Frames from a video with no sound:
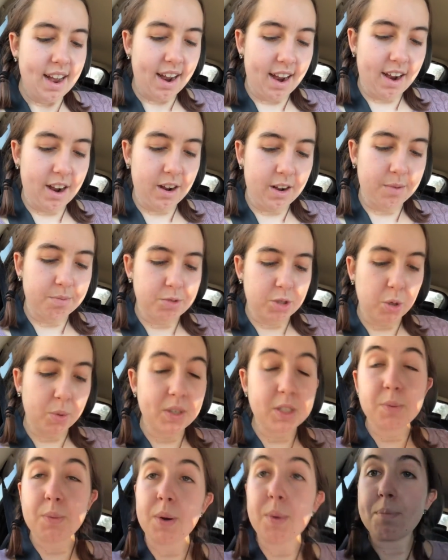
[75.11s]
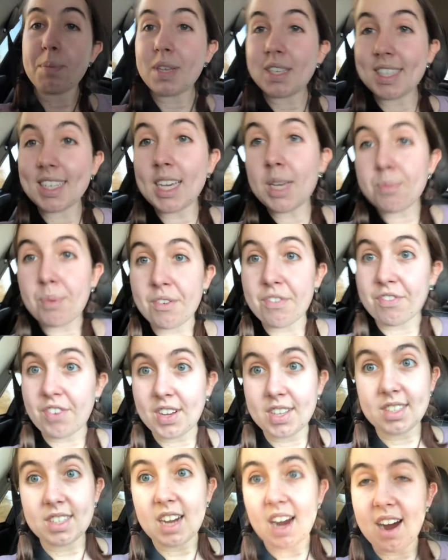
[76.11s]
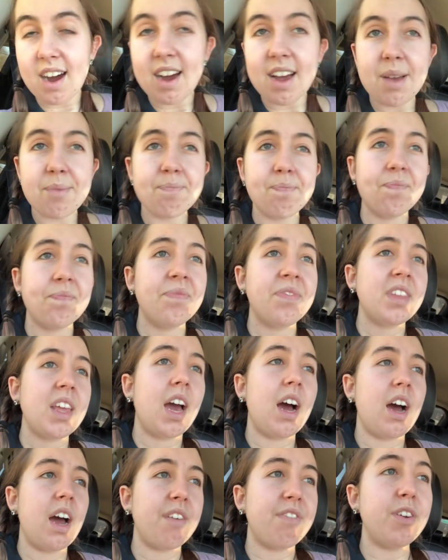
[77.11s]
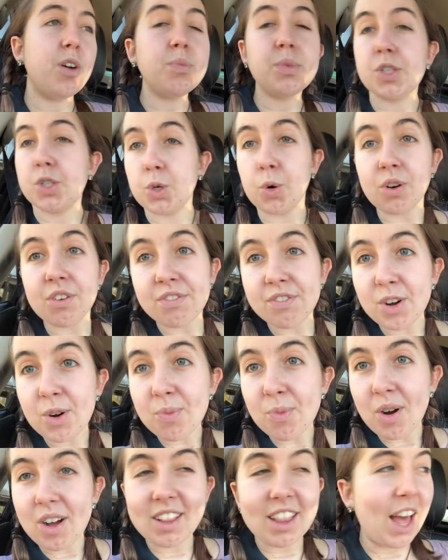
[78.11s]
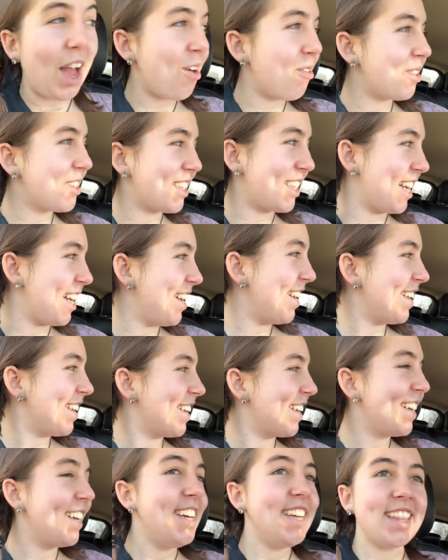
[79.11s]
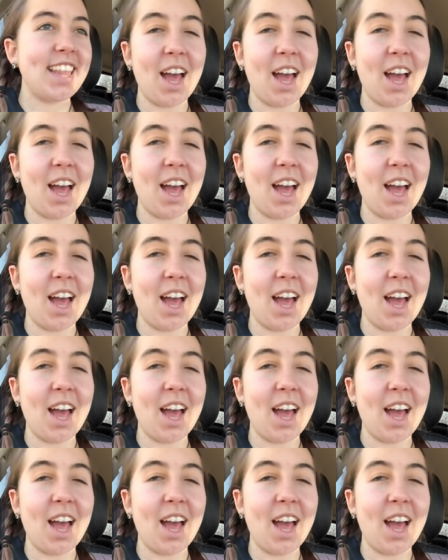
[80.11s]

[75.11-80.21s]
Um, so it's been a busy but fun time. I filmed the short film while I was here.